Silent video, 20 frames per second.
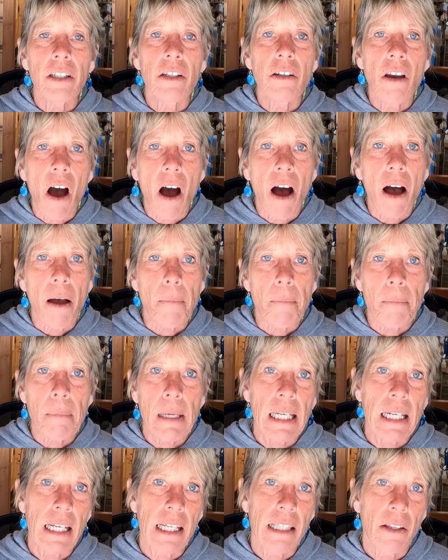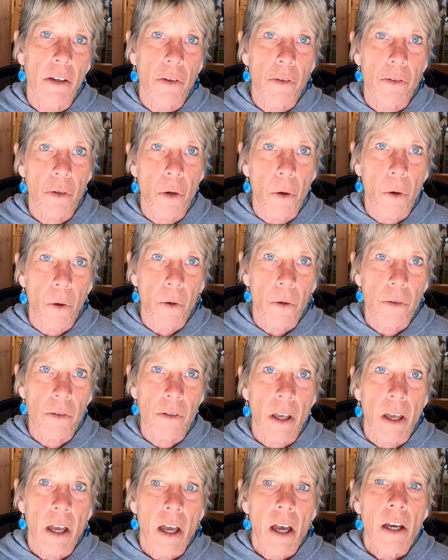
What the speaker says: not meeting those goals,